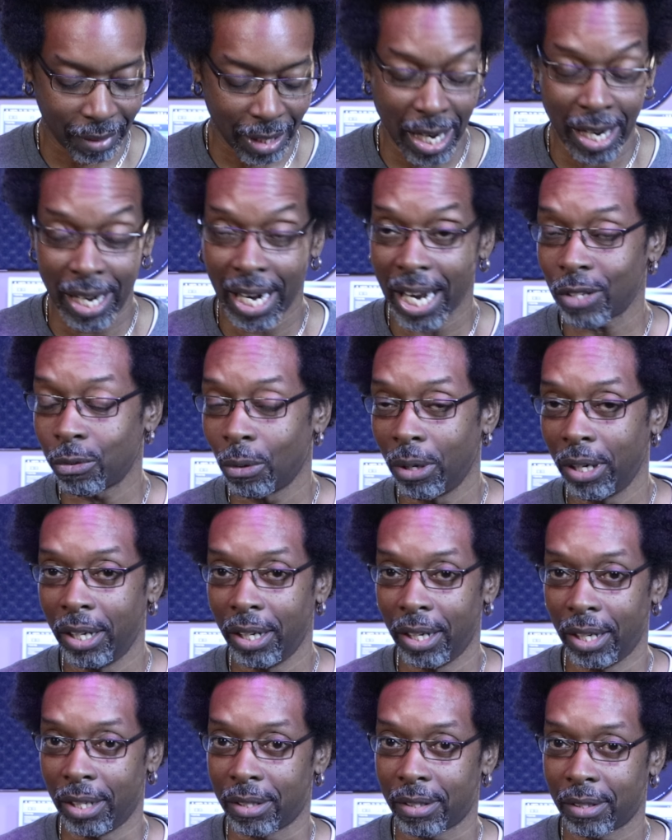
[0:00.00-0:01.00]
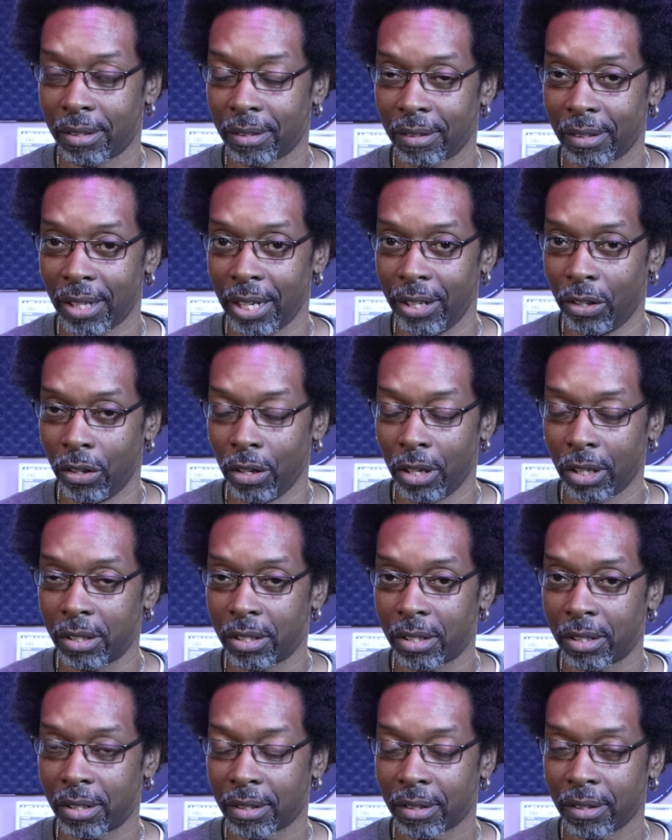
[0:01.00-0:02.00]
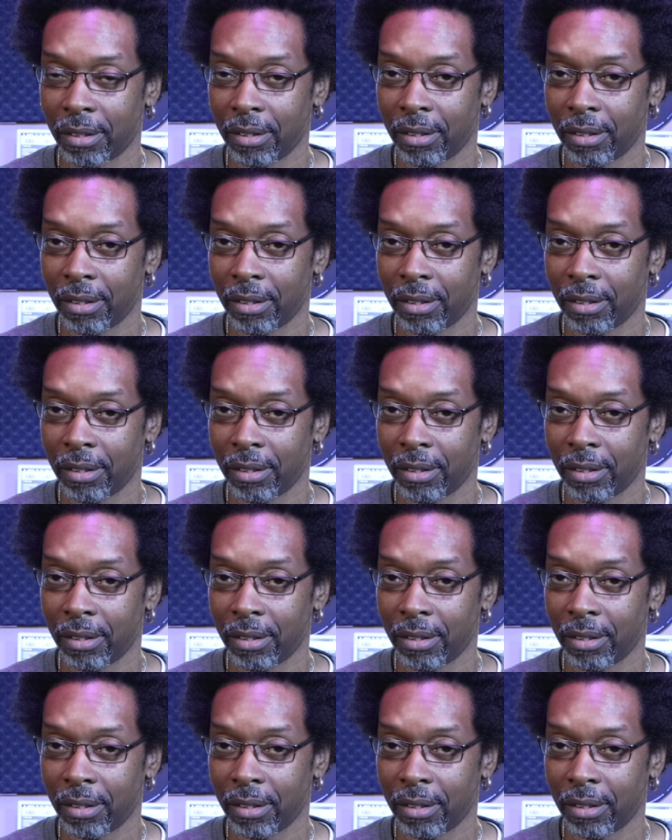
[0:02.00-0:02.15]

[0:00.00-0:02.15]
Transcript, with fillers: and that's what it is. It looks